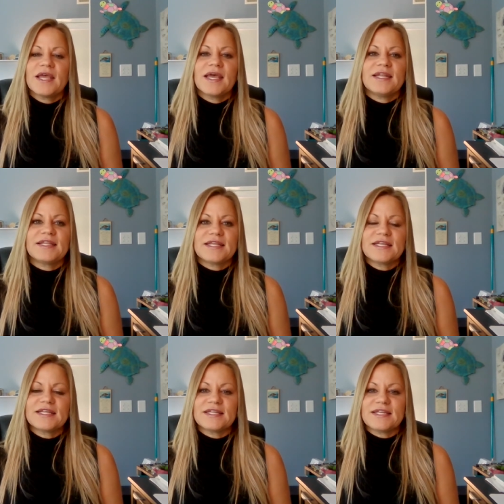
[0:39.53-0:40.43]
And at the end
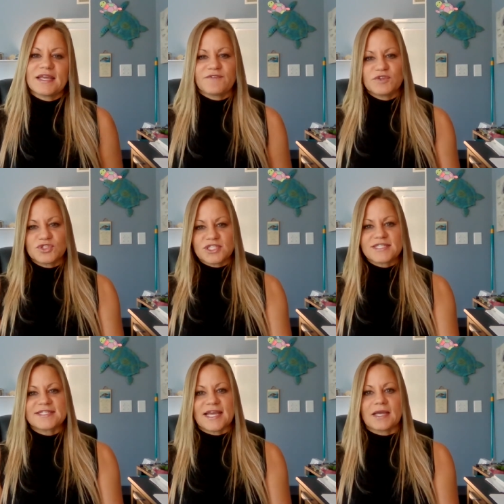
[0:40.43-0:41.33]
of the day, if you
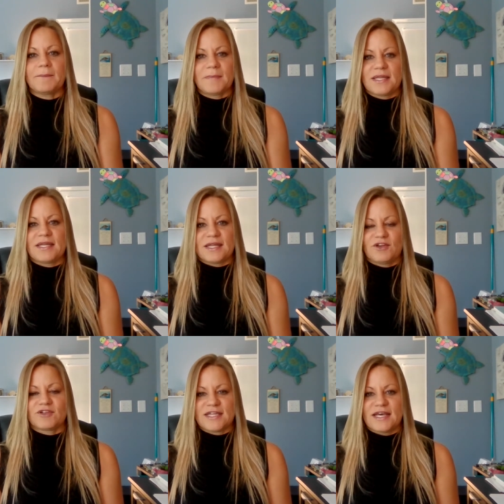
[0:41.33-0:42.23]
just take a minute at
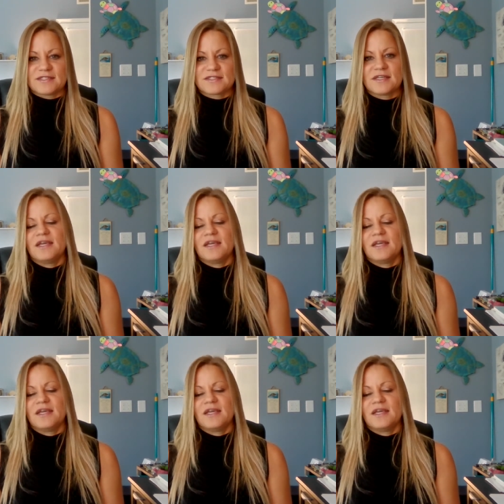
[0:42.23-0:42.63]
your desk